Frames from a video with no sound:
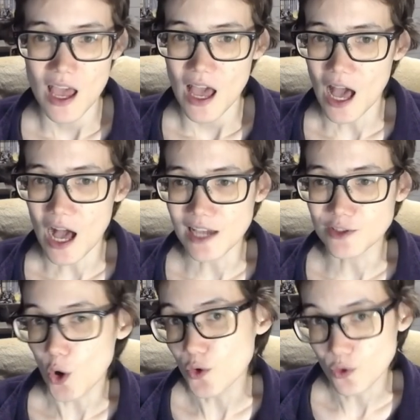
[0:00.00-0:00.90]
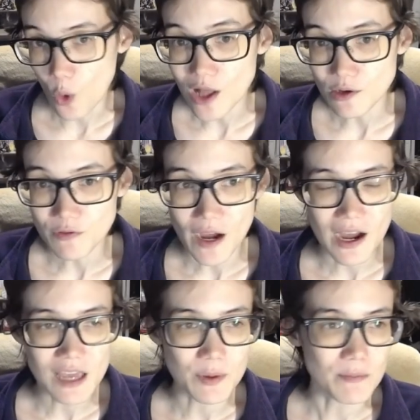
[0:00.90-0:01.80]
I don't
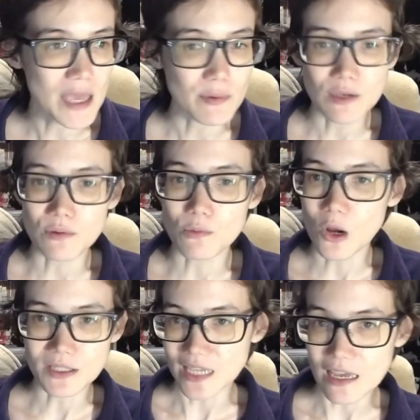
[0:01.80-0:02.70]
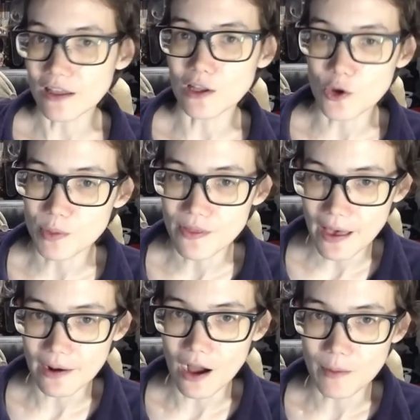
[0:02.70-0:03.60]
qualify, but maybe one day they'll open
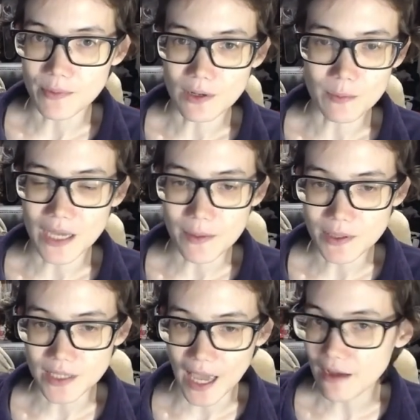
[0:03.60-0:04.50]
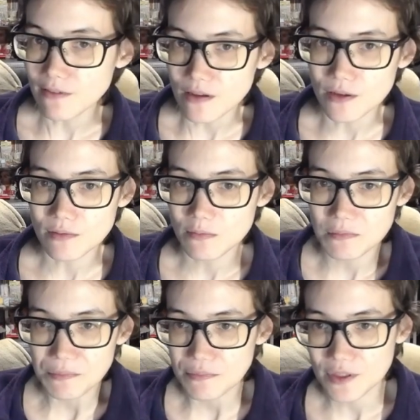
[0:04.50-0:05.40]
that up and I'll be able to have a,
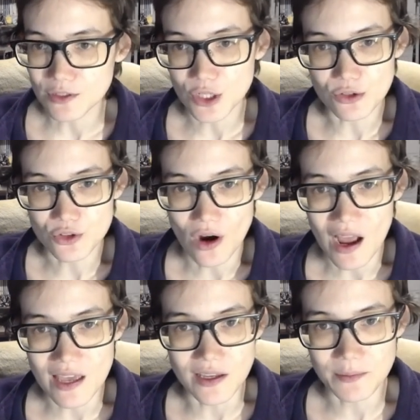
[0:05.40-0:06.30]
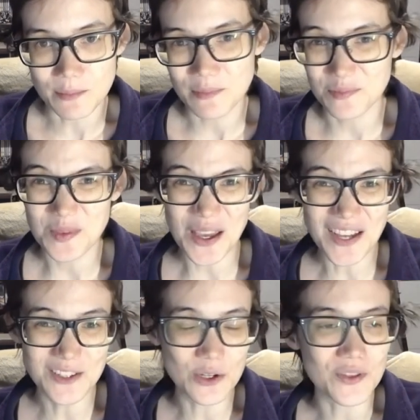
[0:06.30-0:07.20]
try it. I
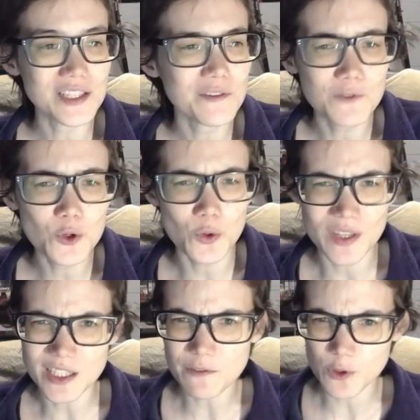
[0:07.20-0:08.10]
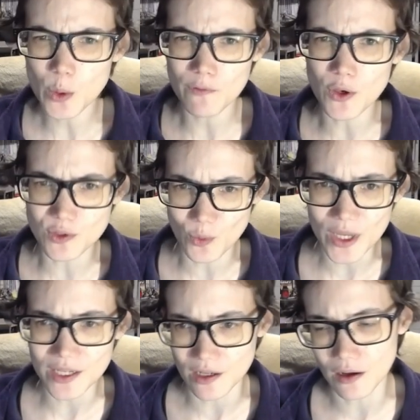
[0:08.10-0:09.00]
don't know, there's a few of those
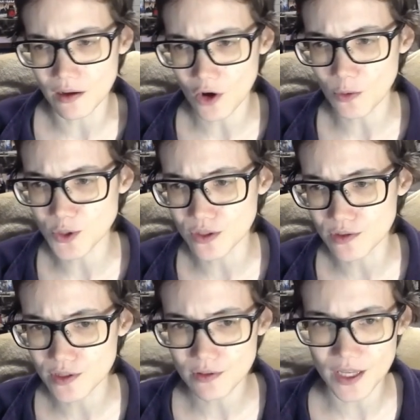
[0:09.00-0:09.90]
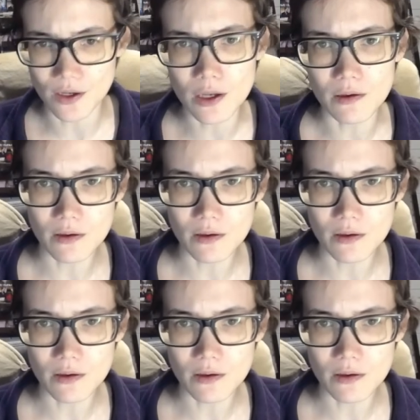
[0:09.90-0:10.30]
weirder options that are,